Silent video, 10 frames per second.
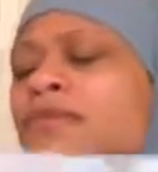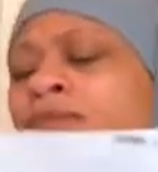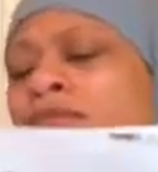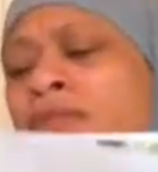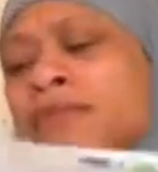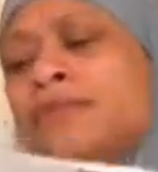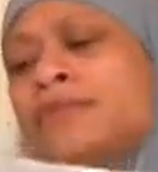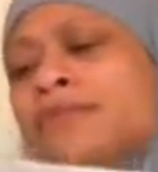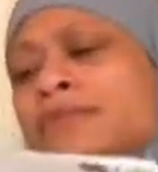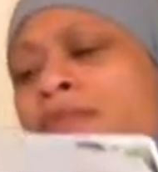Hmm,
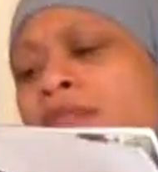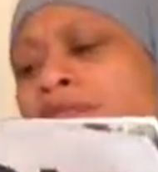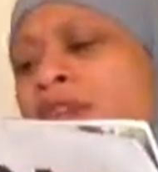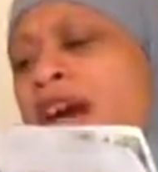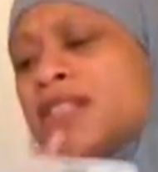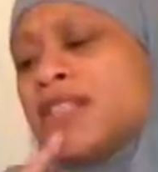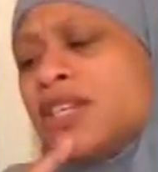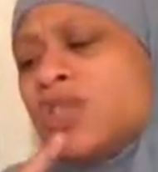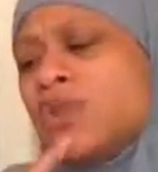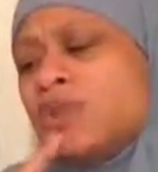the fox
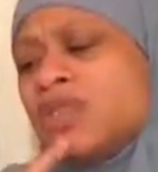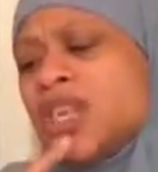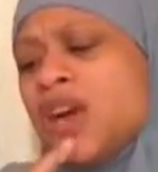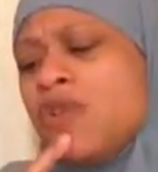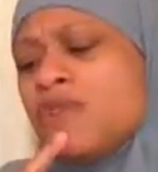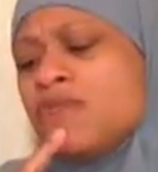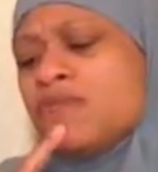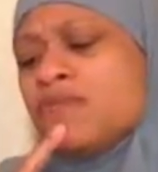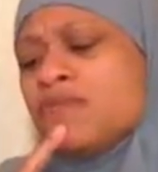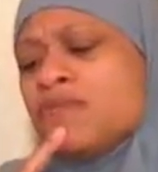said to himself.
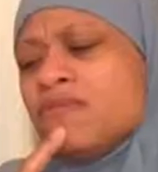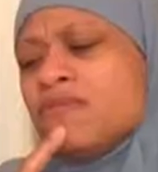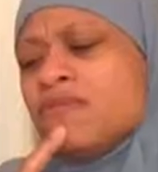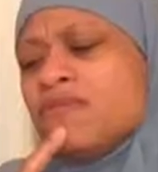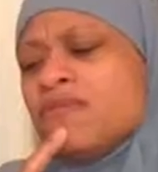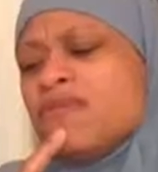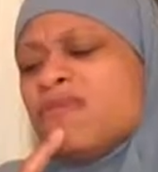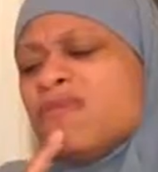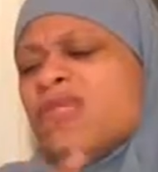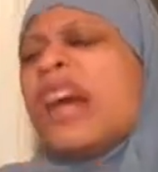
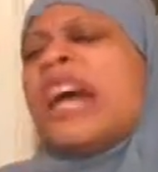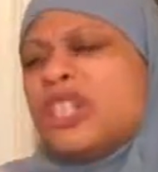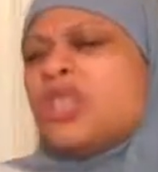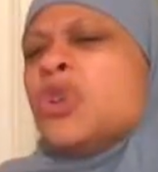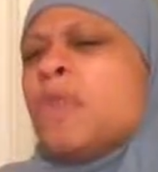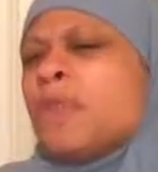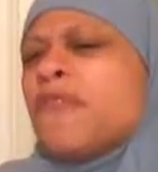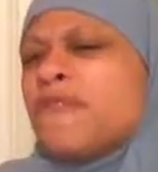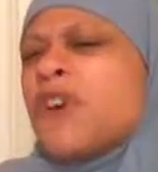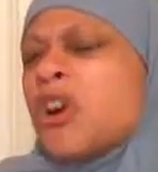I do
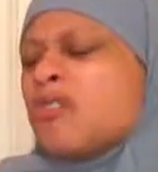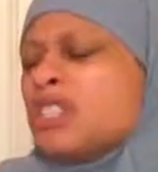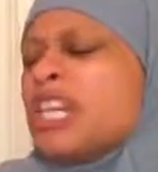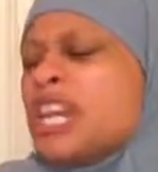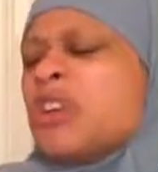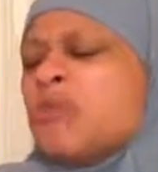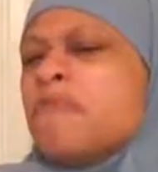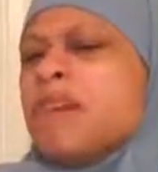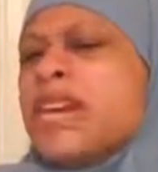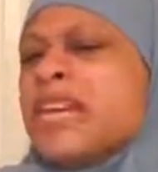prefer tender
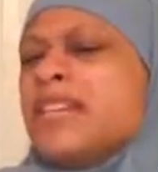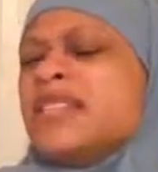meat.